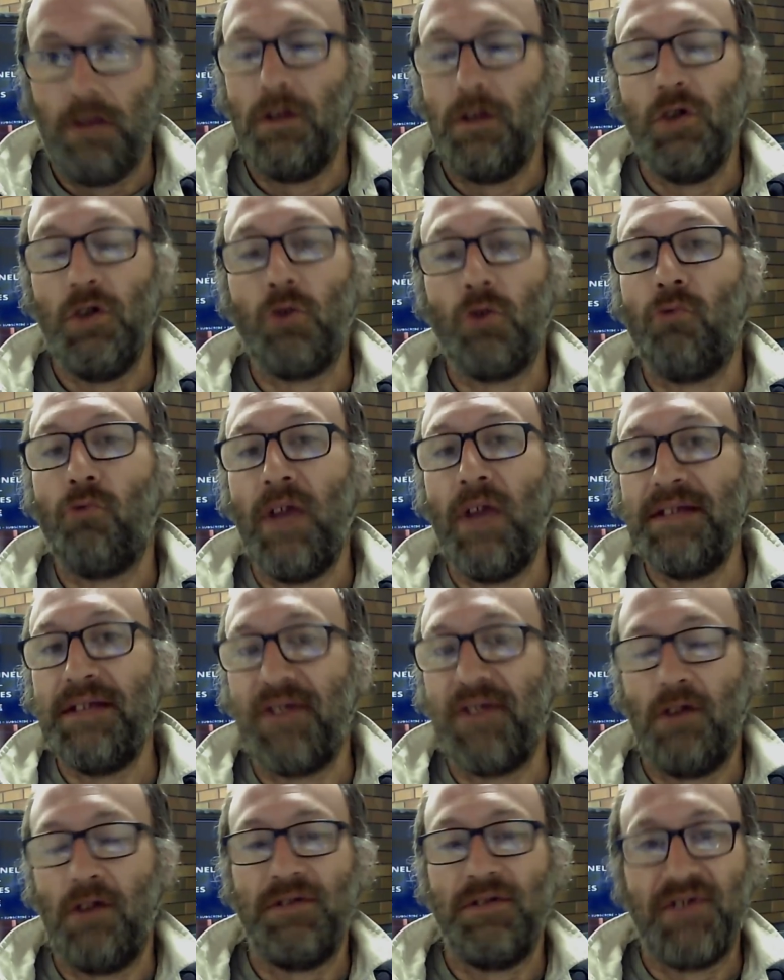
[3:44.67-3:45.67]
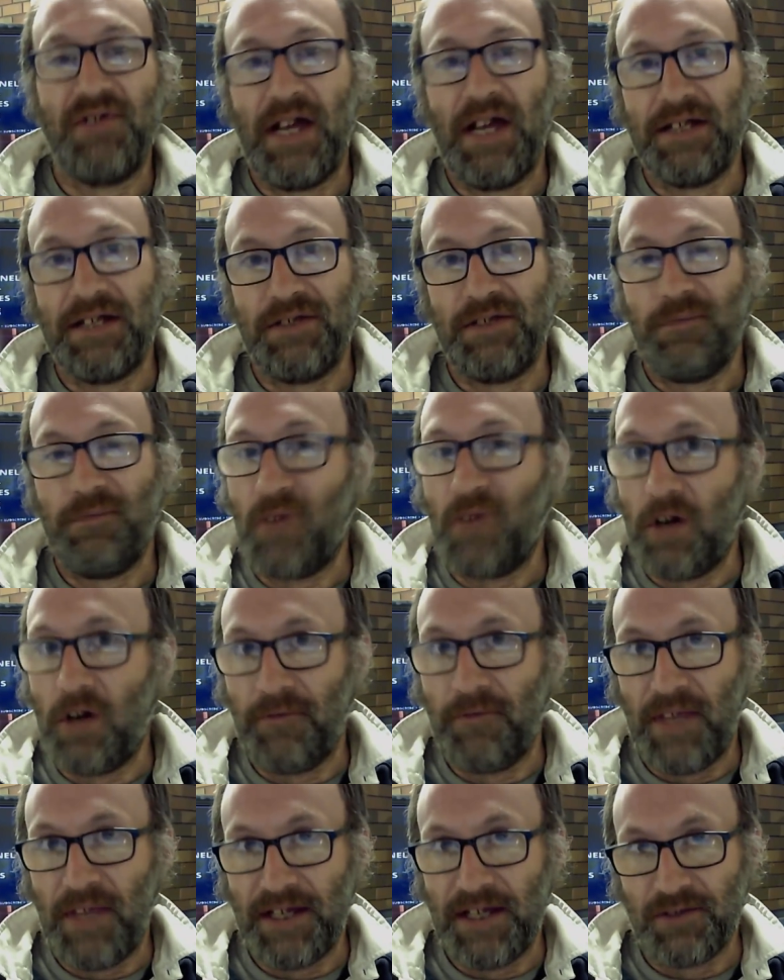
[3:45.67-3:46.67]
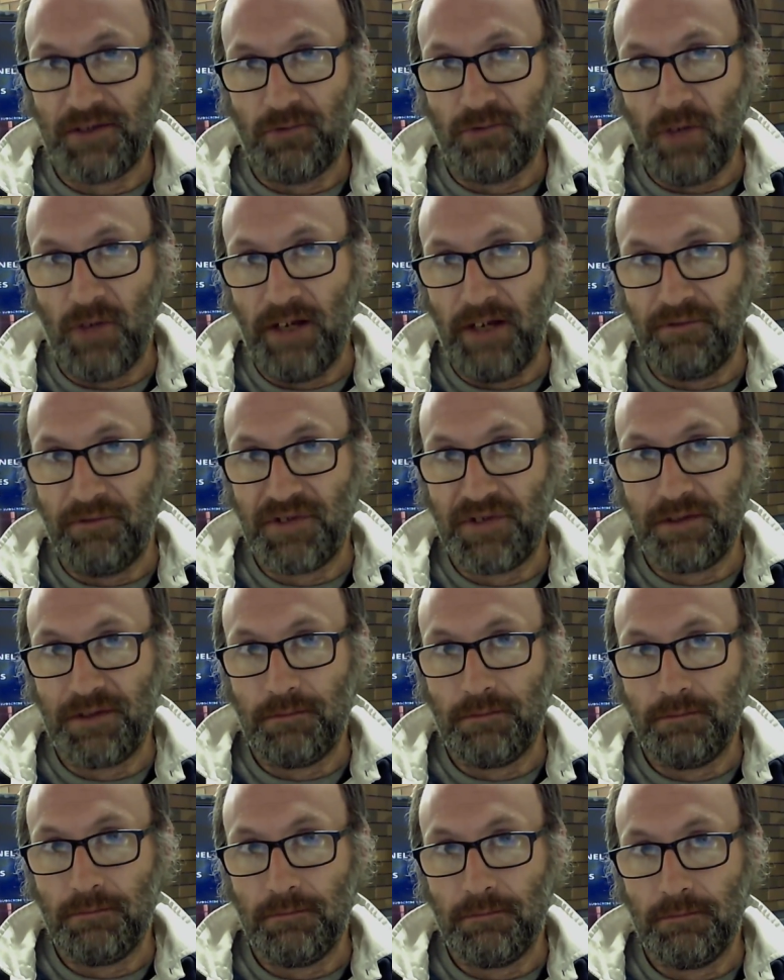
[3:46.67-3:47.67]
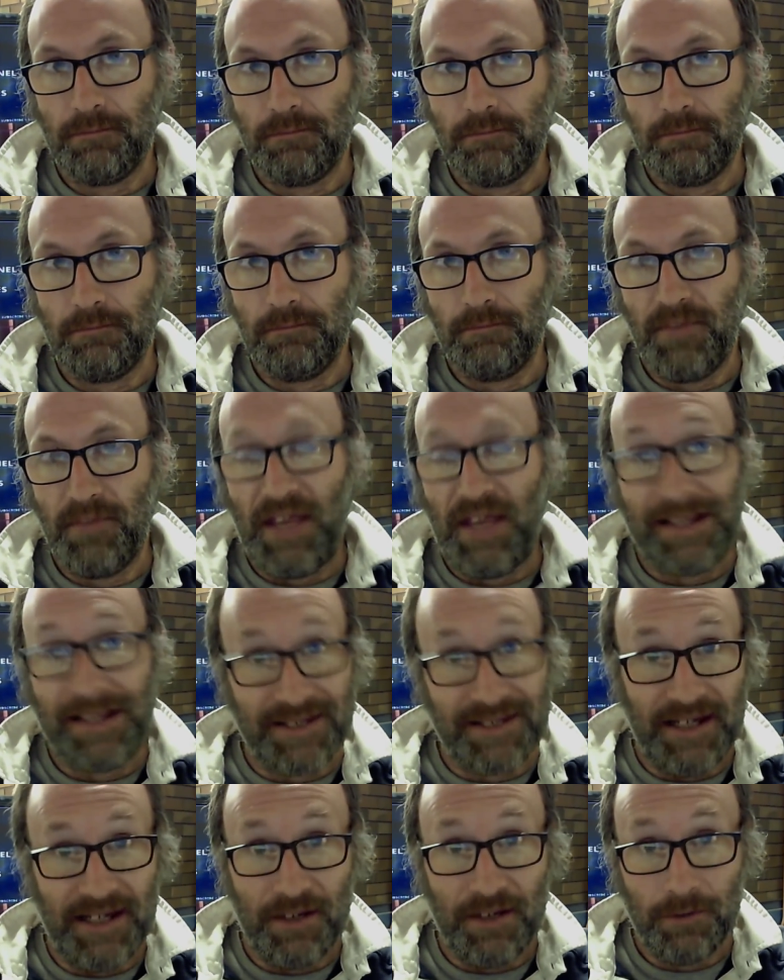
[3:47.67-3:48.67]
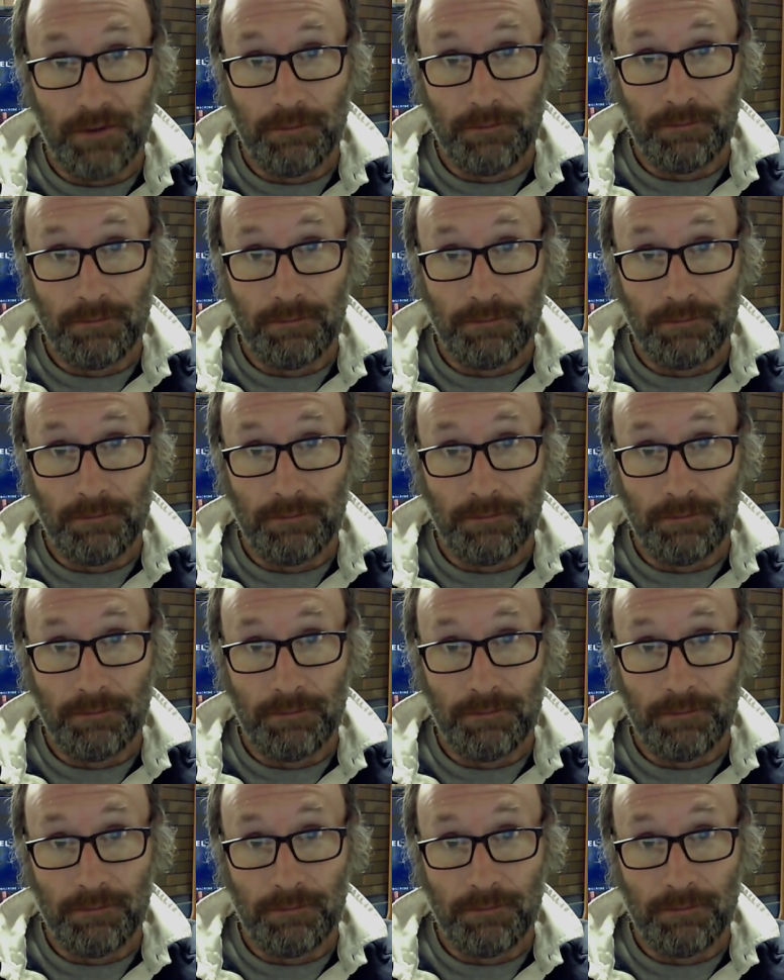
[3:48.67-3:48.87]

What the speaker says: your red zone starts at 5,000 revs. That's it.